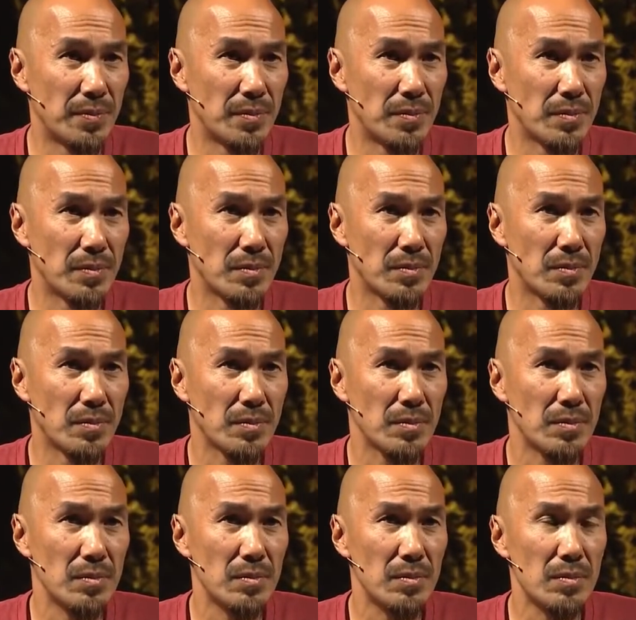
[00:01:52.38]

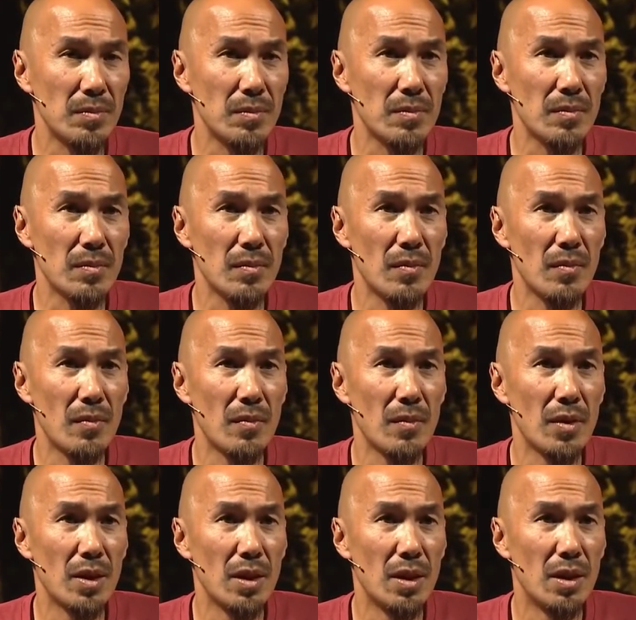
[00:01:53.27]

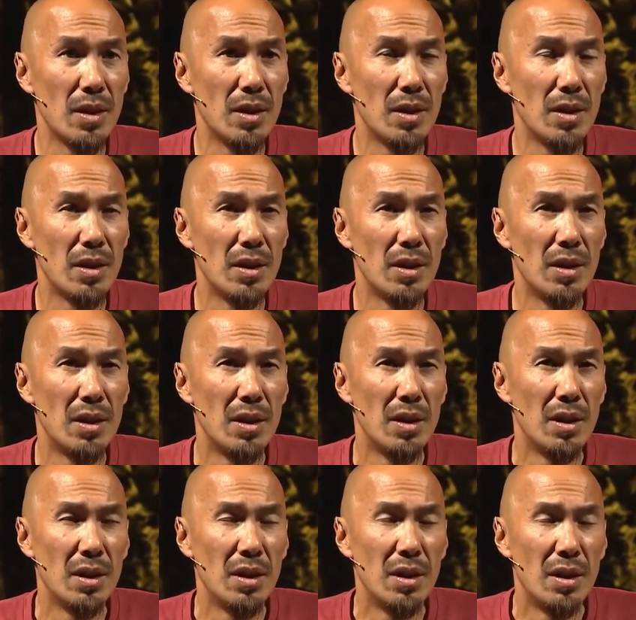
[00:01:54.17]

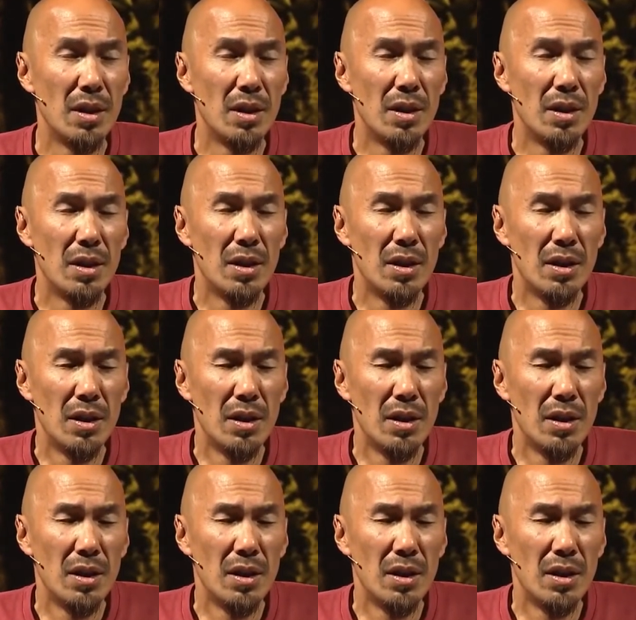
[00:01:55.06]
[no speech]